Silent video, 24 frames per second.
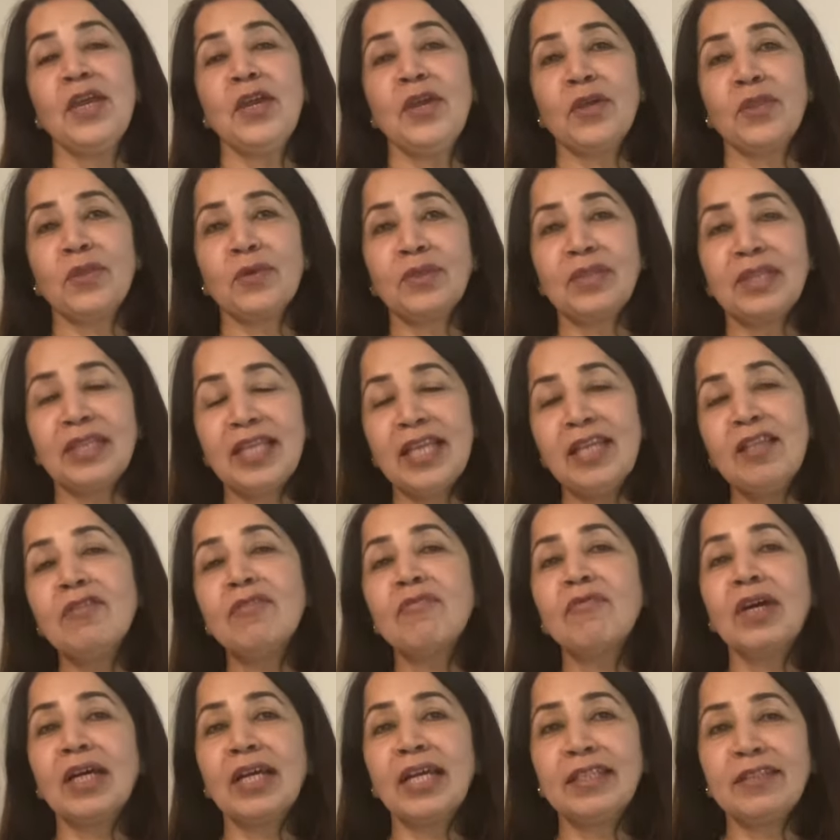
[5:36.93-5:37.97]
so
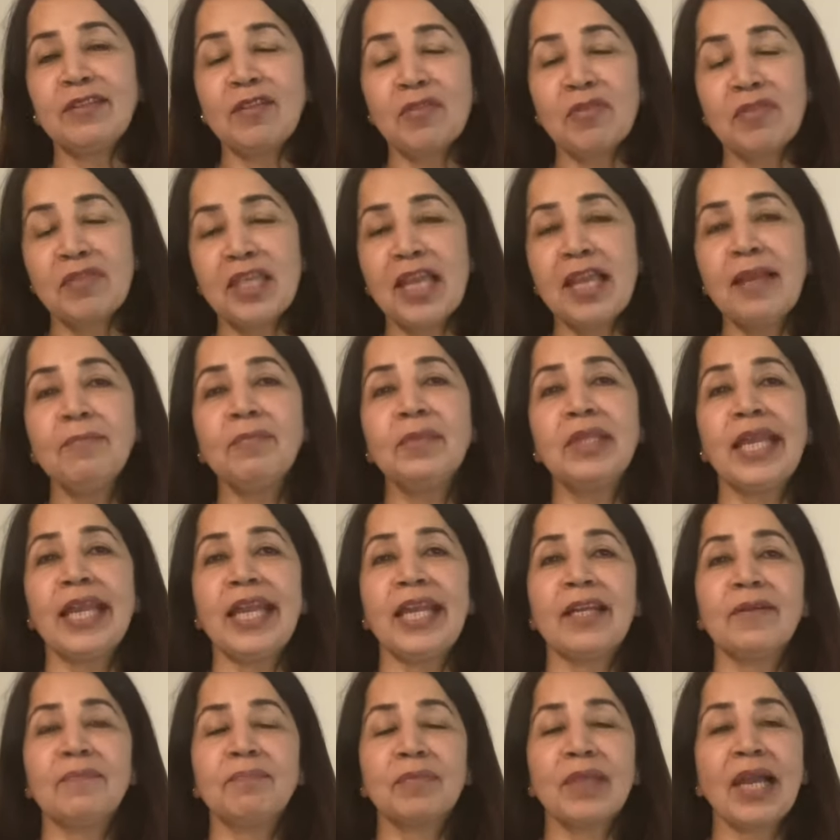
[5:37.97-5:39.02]
this one, uh, the same
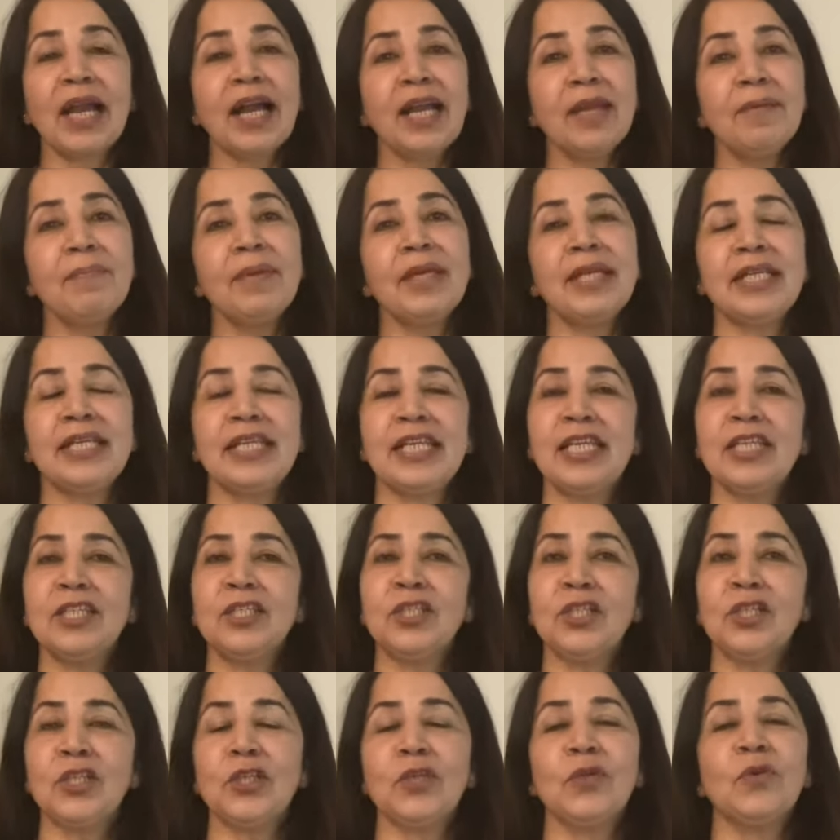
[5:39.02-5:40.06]
thing I've been
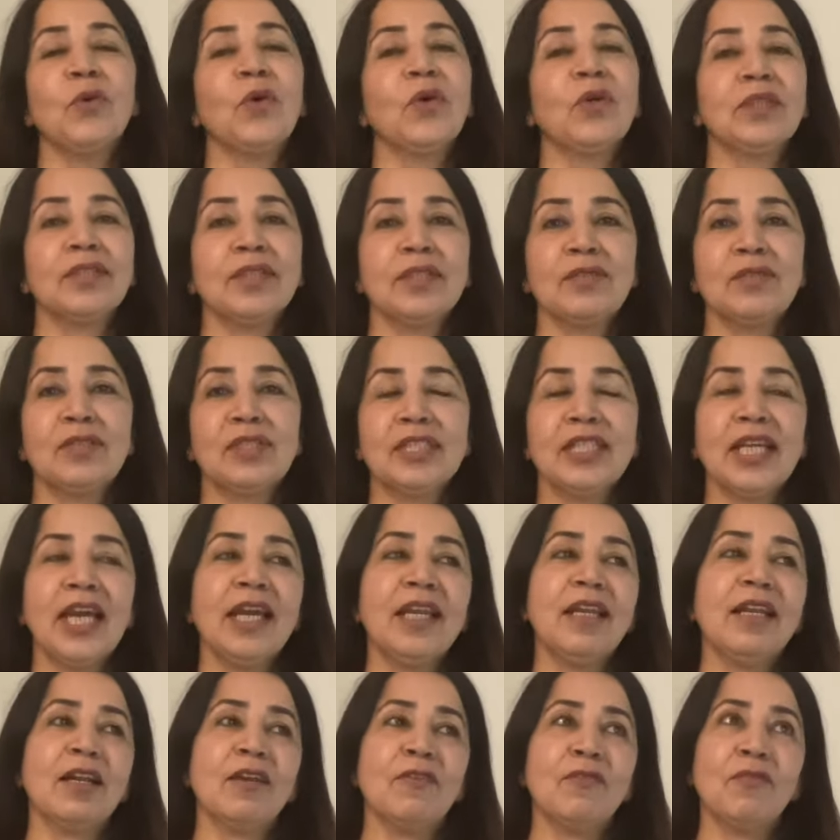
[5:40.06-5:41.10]
teaching you on this
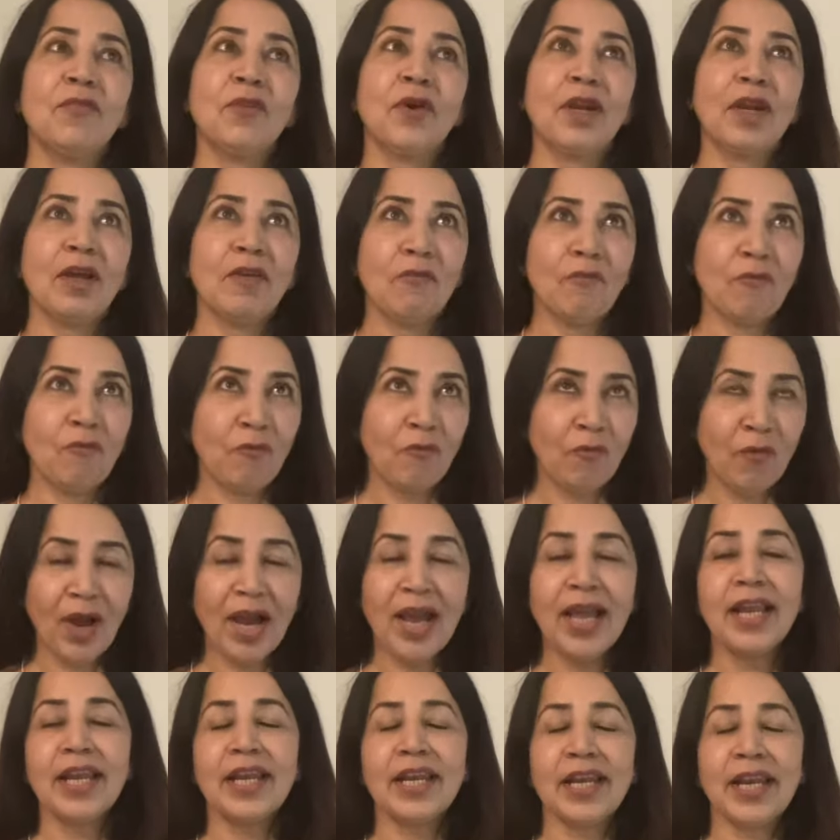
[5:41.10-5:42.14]
channel for a
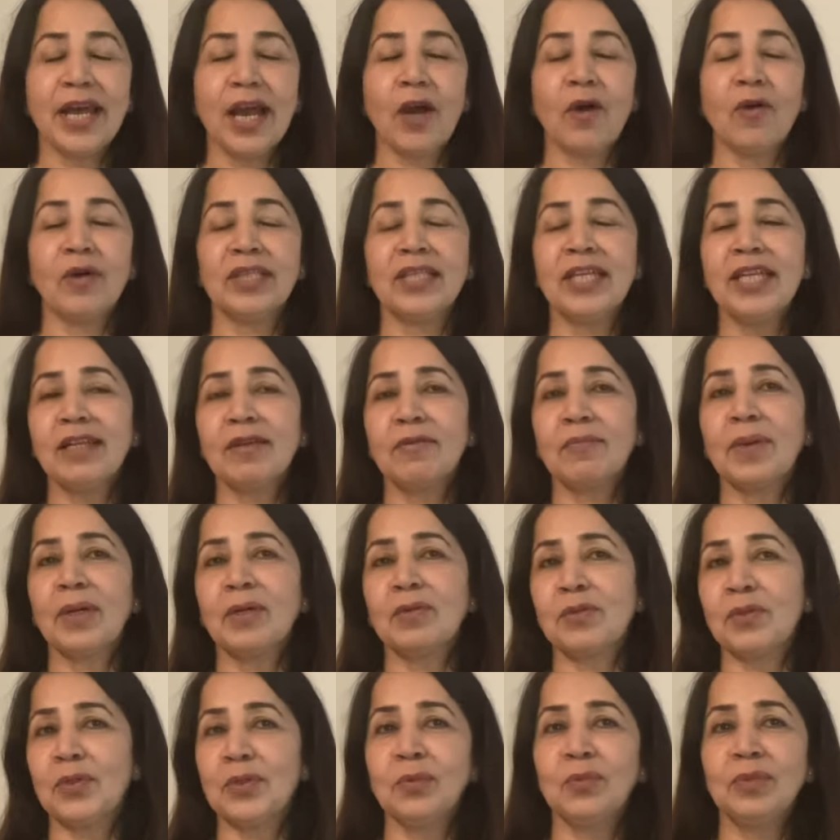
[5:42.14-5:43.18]
while now. I think
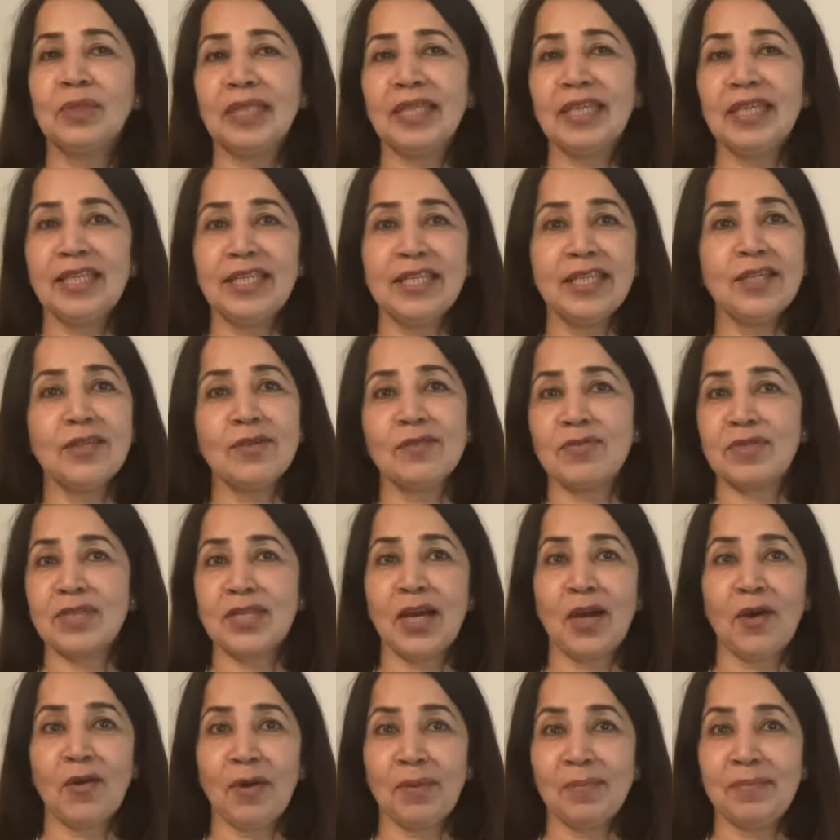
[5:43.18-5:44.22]
about two, three years now.